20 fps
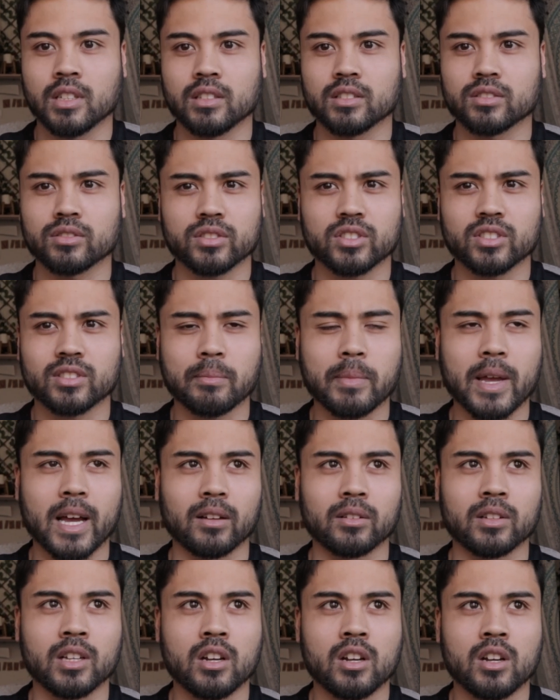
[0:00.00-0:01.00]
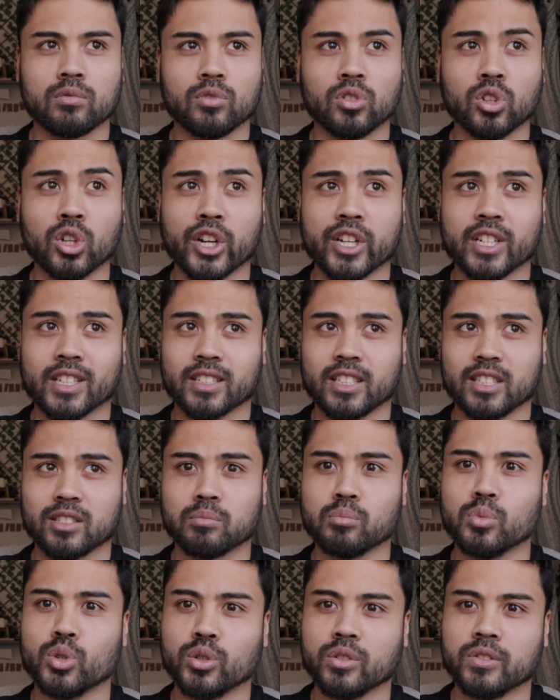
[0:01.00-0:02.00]
It's not just about learning these
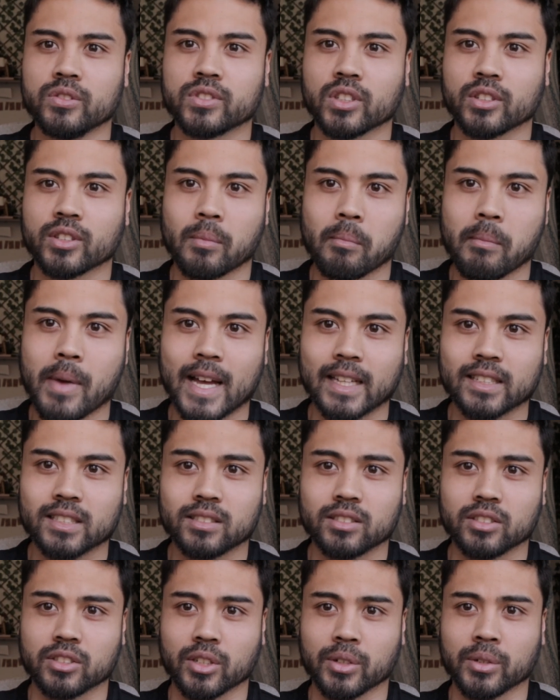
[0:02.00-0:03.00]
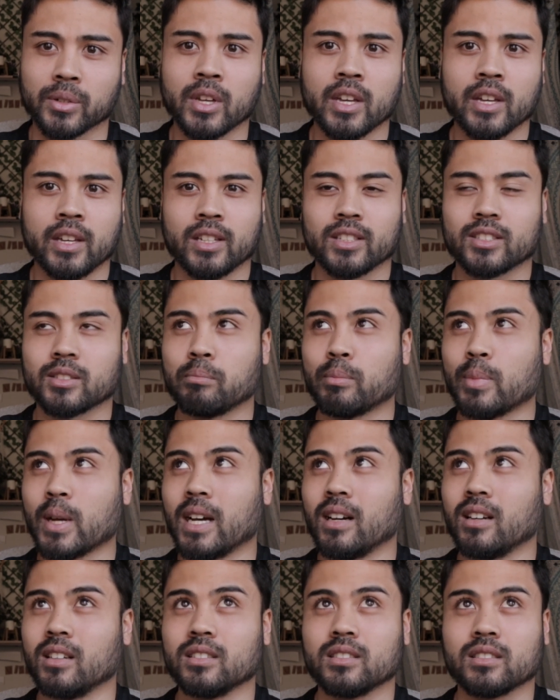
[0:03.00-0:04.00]
moves on the mats, it's
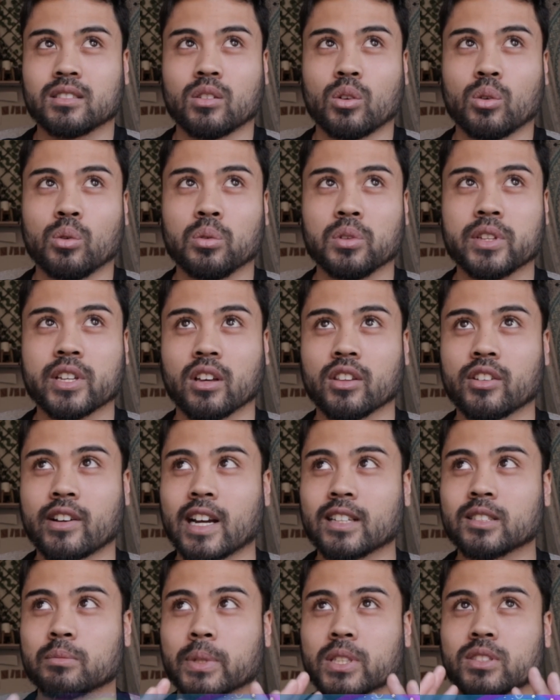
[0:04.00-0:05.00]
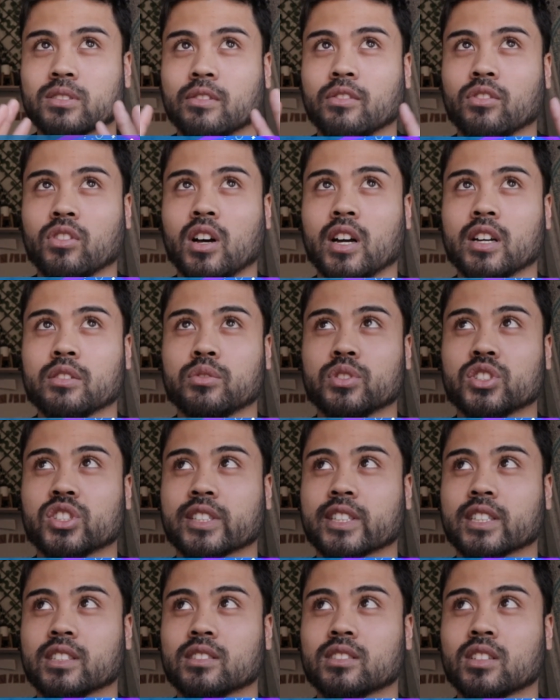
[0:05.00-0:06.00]
about all the other aspects of life which
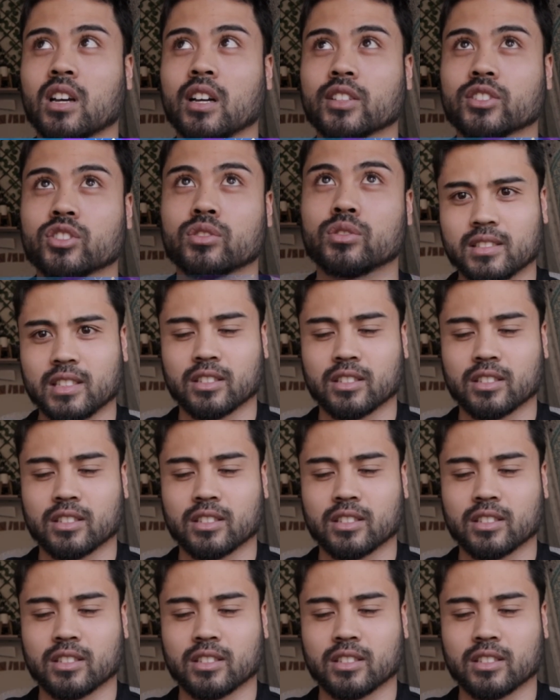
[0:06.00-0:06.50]
you can touch.